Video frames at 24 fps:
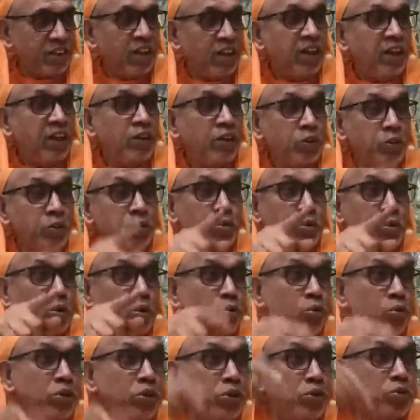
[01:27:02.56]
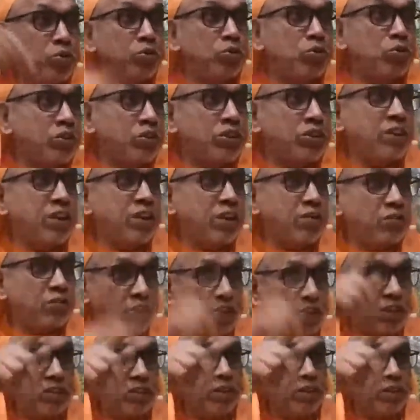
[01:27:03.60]
You don't do it to
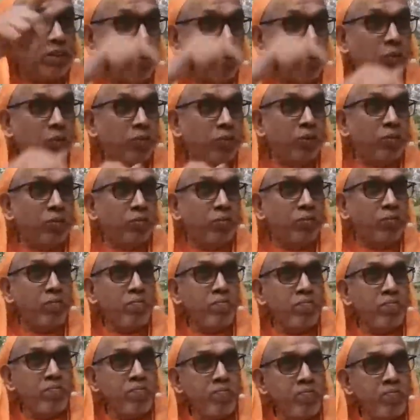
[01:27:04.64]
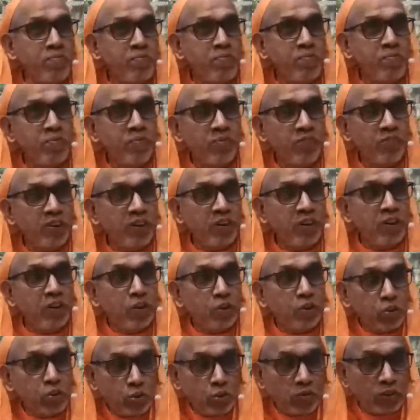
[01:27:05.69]
yourself, that is the problem.
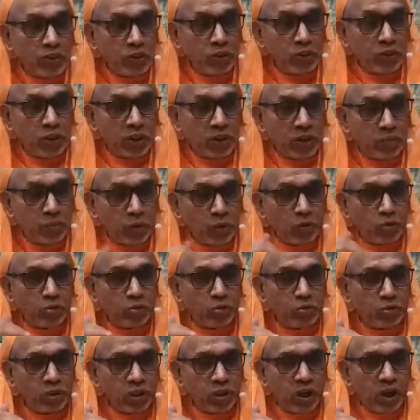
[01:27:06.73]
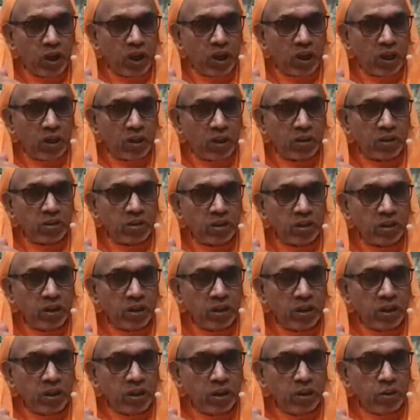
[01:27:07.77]
So when you are about to call,
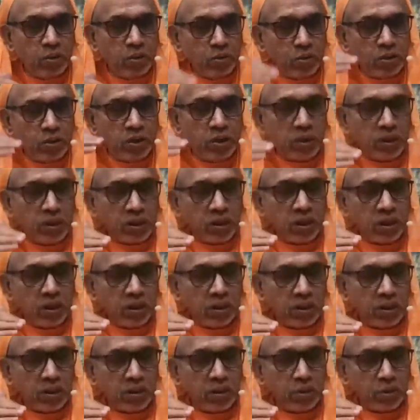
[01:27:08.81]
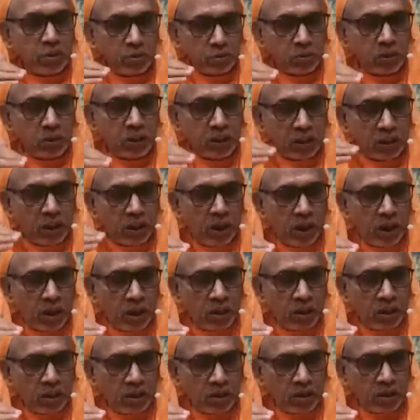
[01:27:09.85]
you think, should I
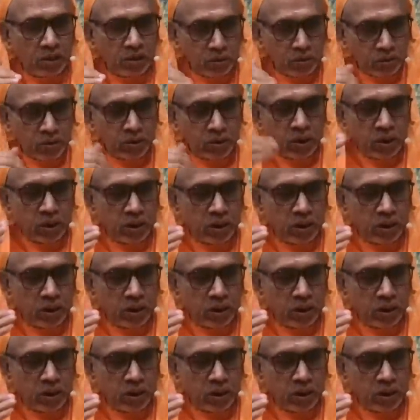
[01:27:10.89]
call? You